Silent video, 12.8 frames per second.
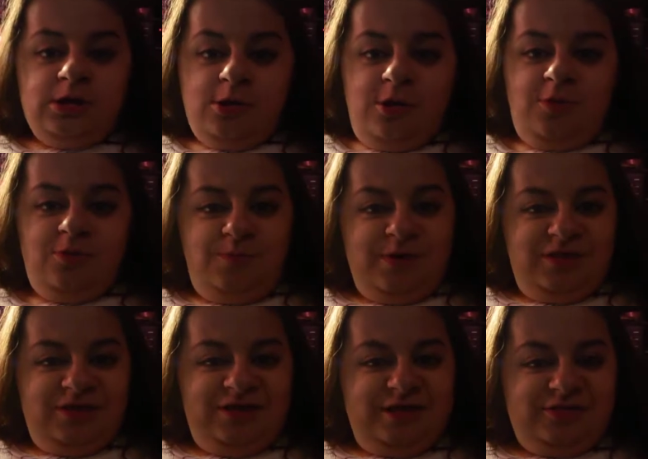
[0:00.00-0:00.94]
get along with
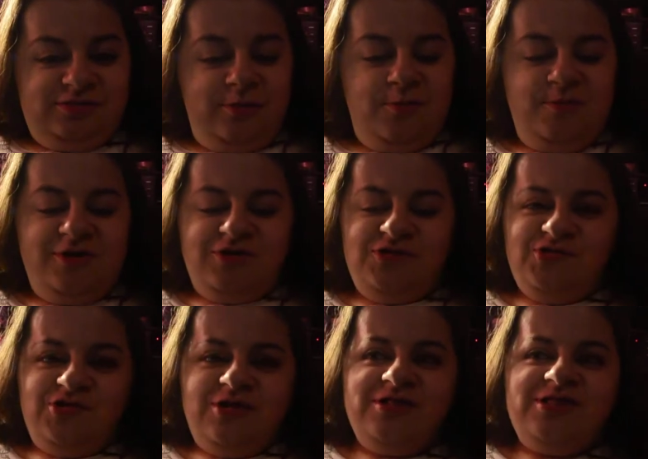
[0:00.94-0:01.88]
Bella yet, though,
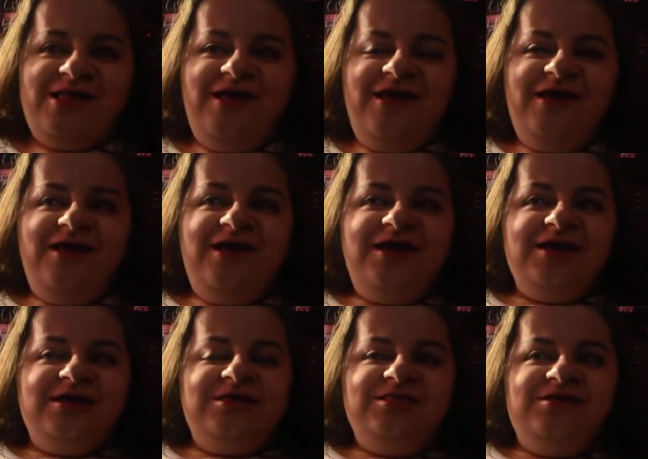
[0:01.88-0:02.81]
because she's
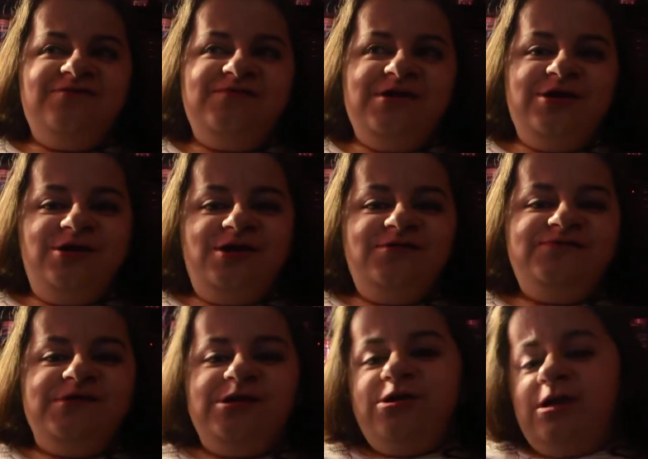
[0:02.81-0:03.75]
in the very,
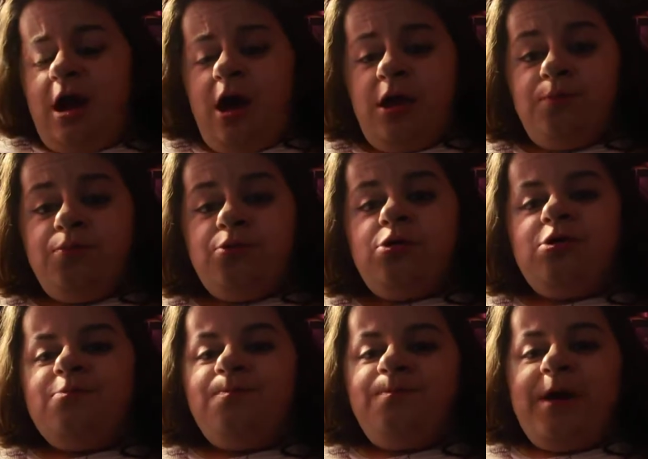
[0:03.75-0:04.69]
very
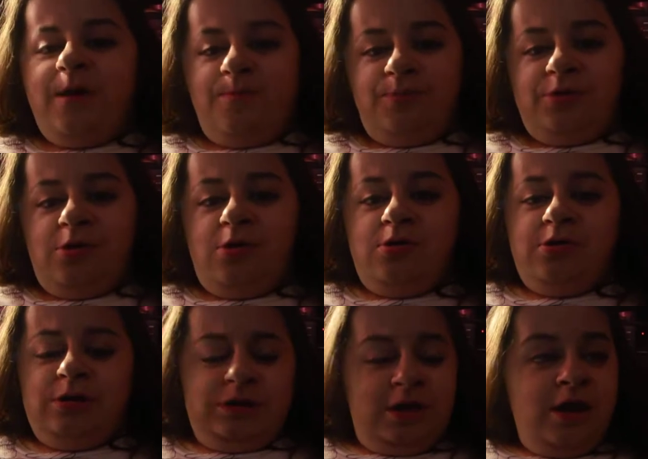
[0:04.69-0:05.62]
hyper
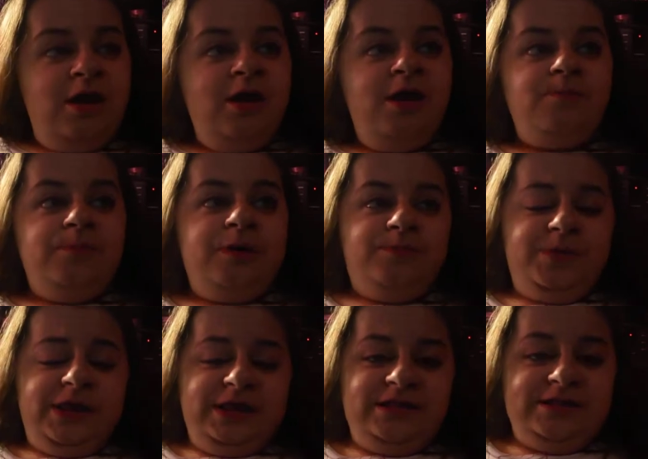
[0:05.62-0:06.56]
papillon
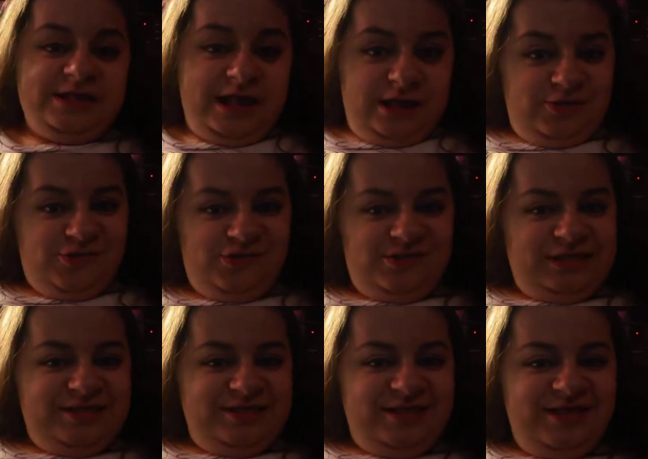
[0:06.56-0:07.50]
puppy
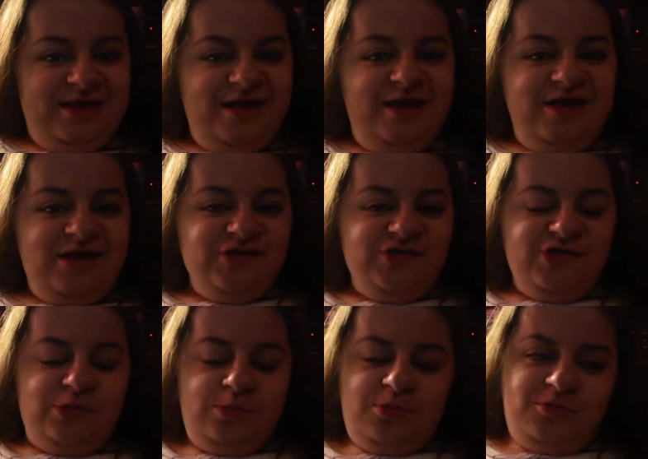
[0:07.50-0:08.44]
stages.
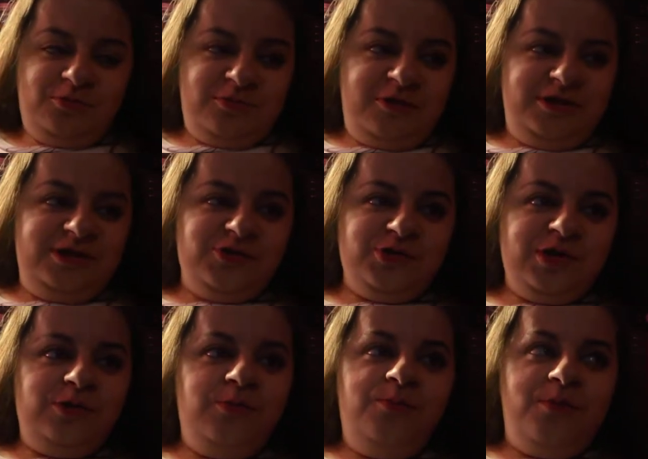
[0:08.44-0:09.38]
She will run and
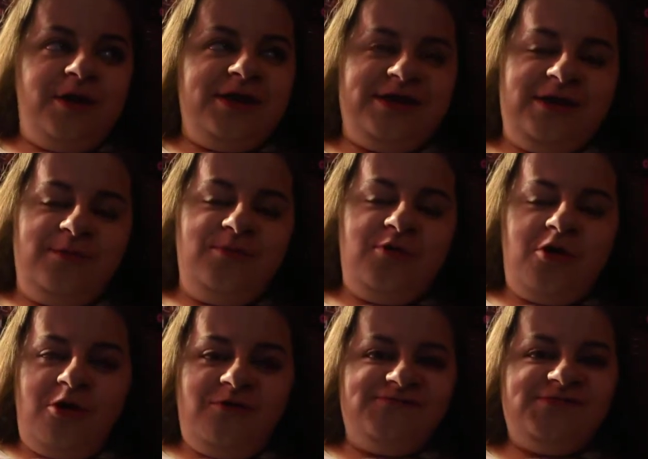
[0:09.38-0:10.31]
try to bite him
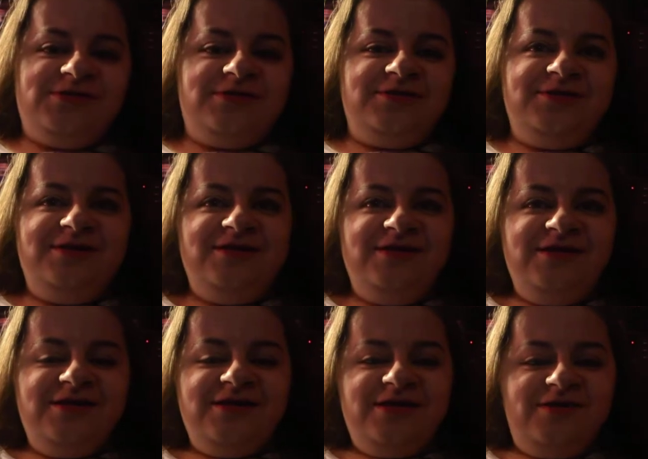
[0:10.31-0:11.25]
often
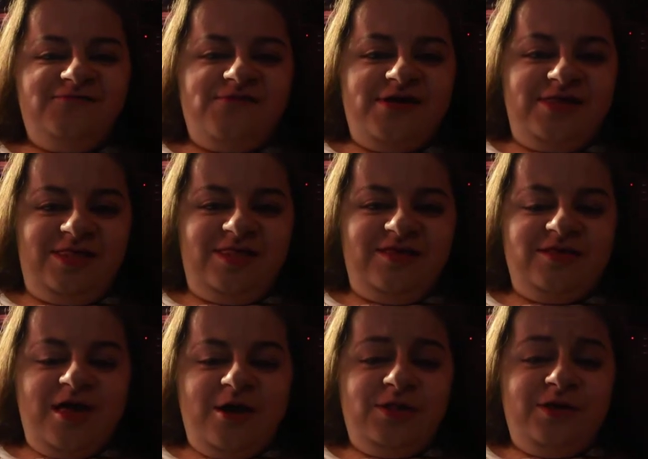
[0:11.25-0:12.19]
if I
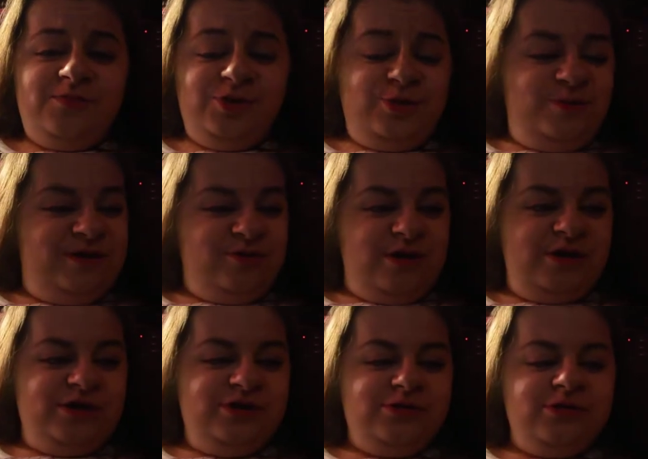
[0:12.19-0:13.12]
allow them to be
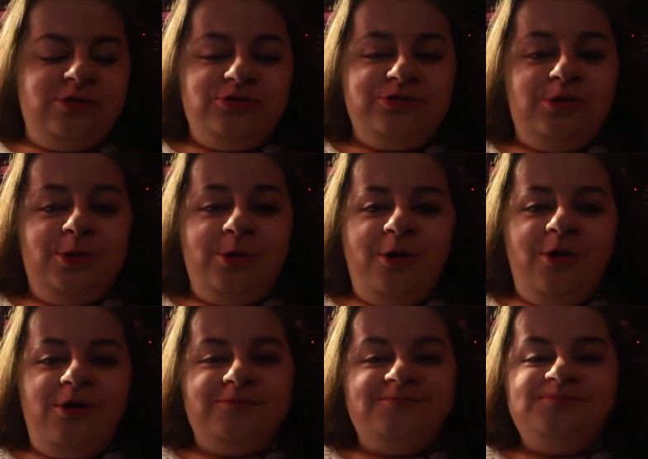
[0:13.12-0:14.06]
around each other too
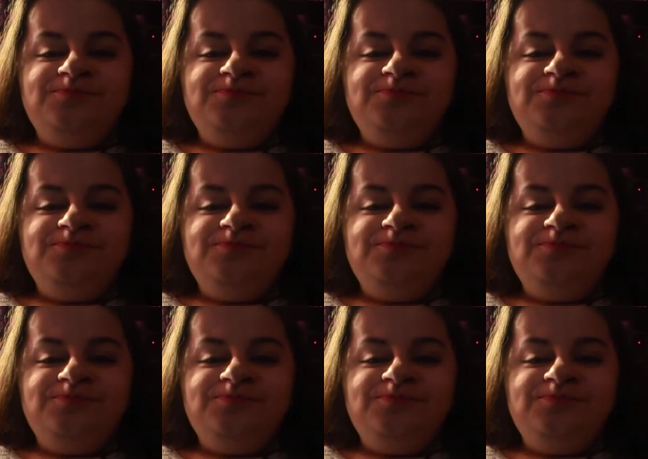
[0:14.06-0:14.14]
long.